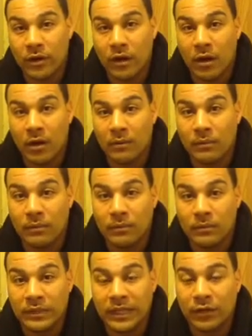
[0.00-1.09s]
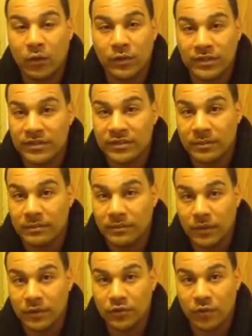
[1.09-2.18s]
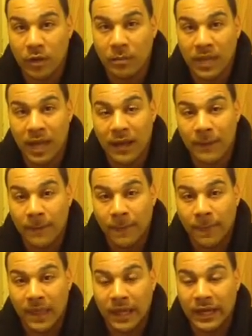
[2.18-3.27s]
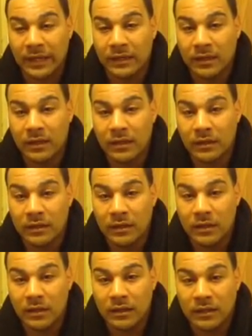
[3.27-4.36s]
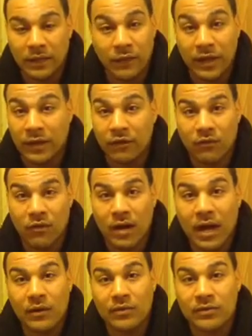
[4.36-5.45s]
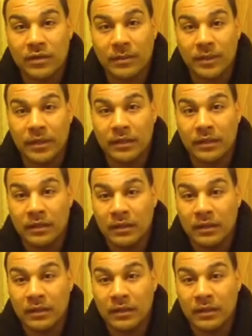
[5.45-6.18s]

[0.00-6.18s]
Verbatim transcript: Um, they know this is a drug block and uh, they ran in the wrong house. I mean,